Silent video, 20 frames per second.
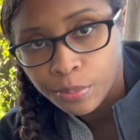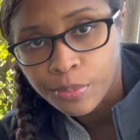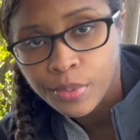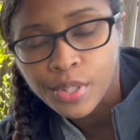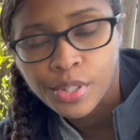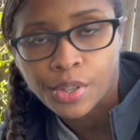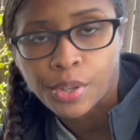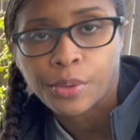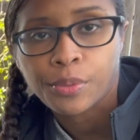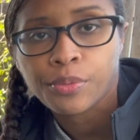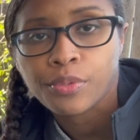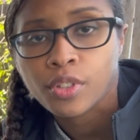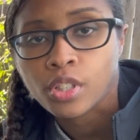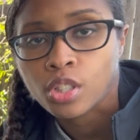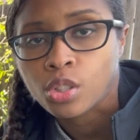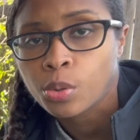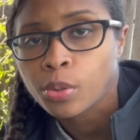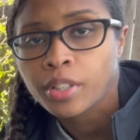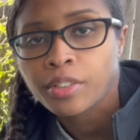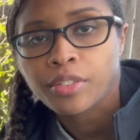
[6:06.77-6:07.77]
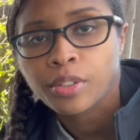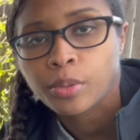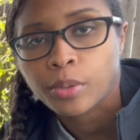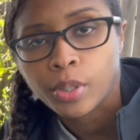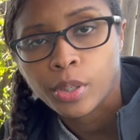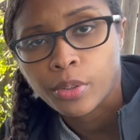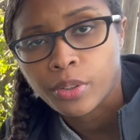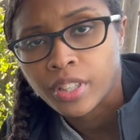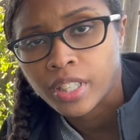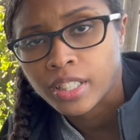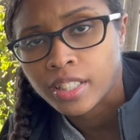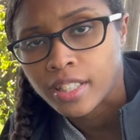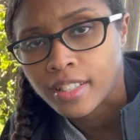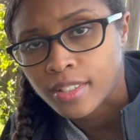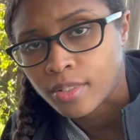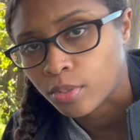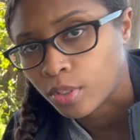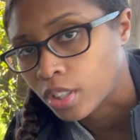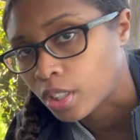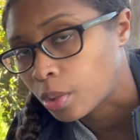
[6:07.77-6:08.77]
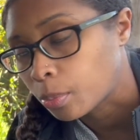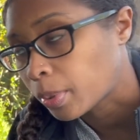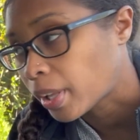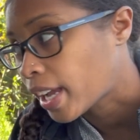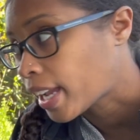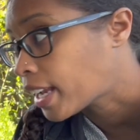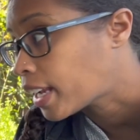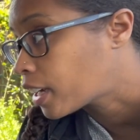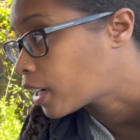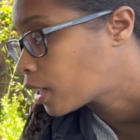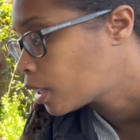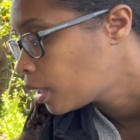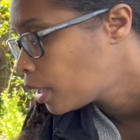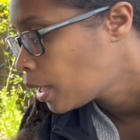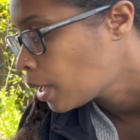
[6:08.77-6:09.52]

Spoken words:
So the 20 feet row thing doesn't really apply here.